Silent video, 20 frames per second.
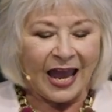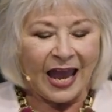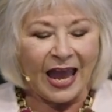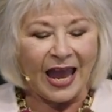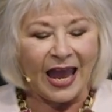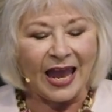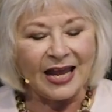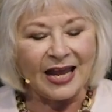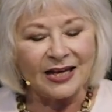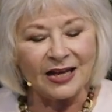
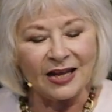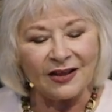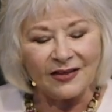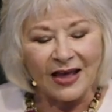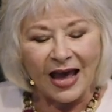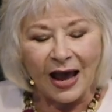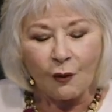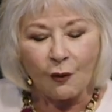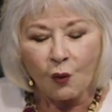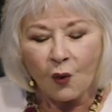And
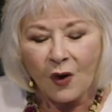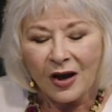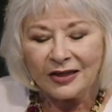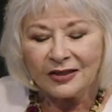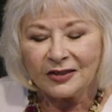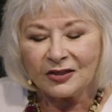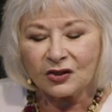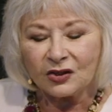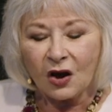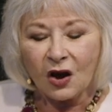that one
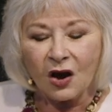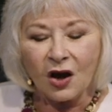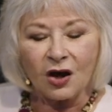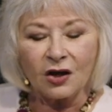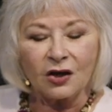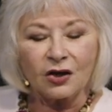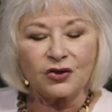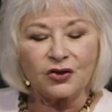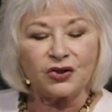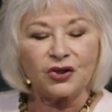
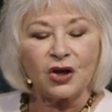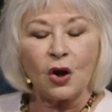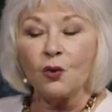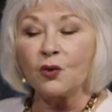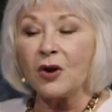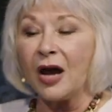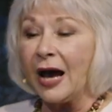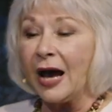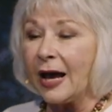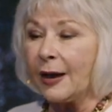song showed
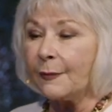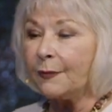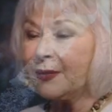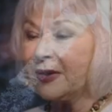up